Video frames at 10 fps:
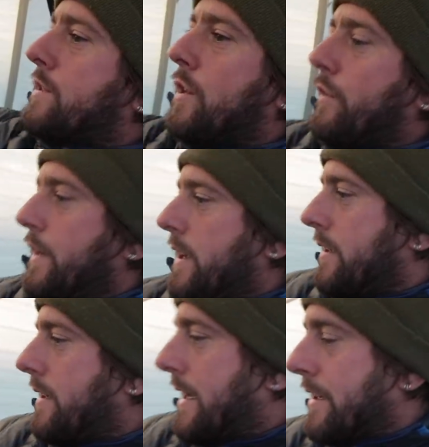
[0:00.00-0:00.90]
to love it.
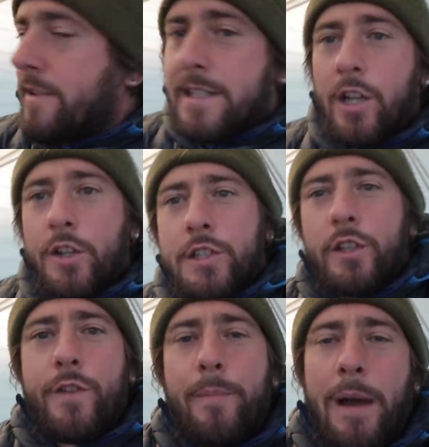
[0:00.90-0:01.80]
There is a lot to
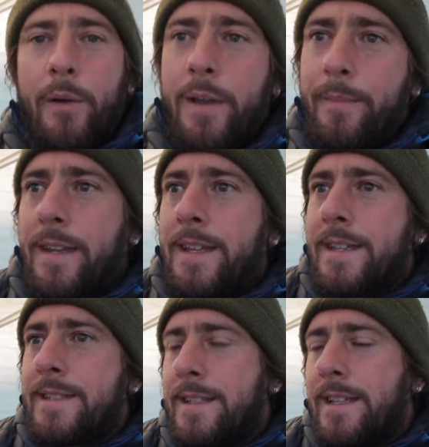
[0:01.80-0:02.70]
love about it, man.
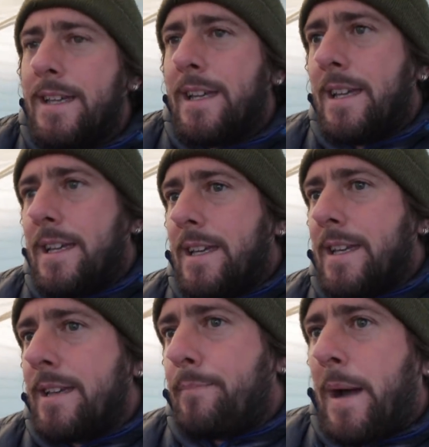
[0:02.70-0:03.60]

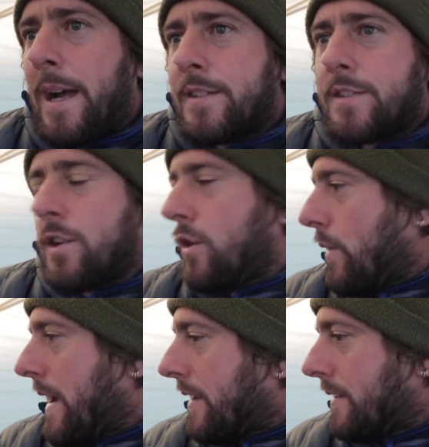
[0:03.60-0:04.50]
It packs so
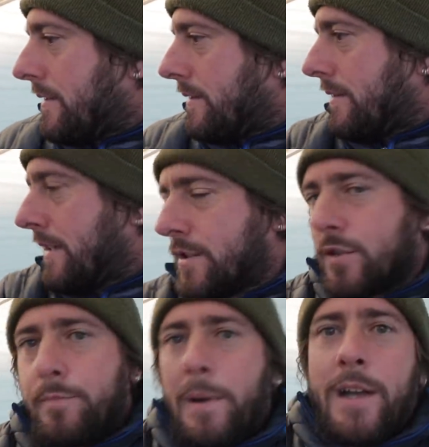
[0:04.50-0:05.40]
well. It
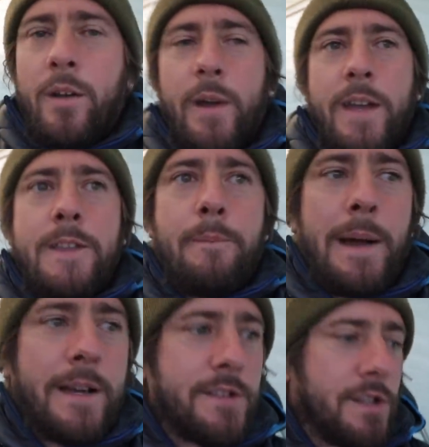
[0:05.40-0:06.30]
does pack away in your
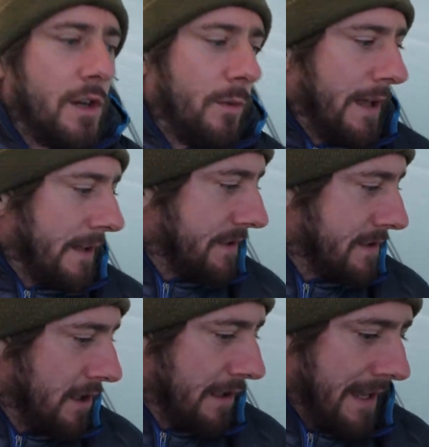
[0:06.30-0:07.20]
bag so well. It's
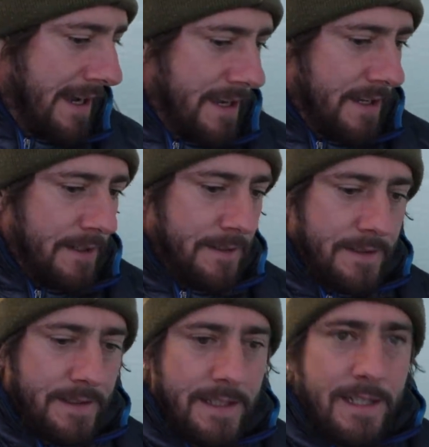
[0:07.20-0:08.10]
so light,
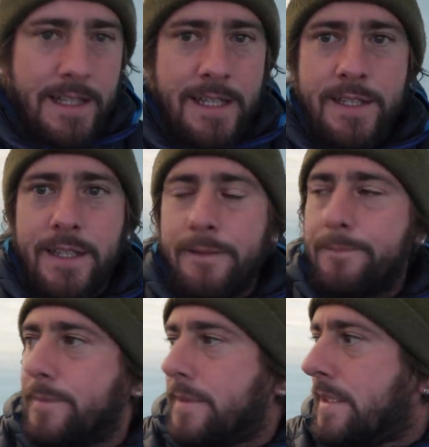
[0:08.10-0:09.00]
and
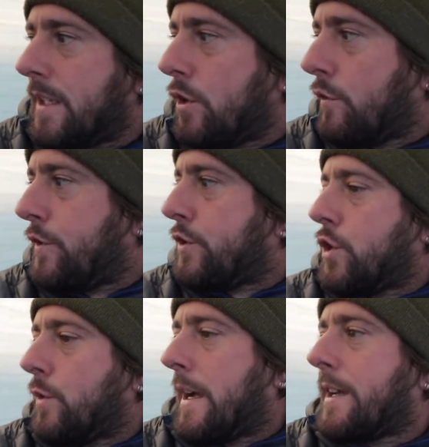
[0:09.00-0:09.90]
I love the
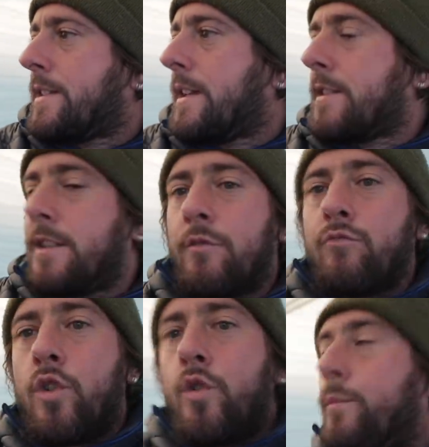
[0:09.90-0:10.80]
dual access and the
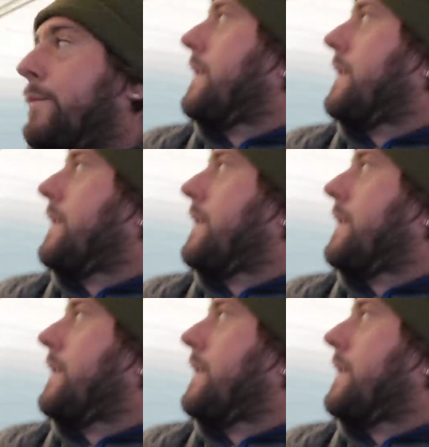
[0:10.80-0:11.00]
room.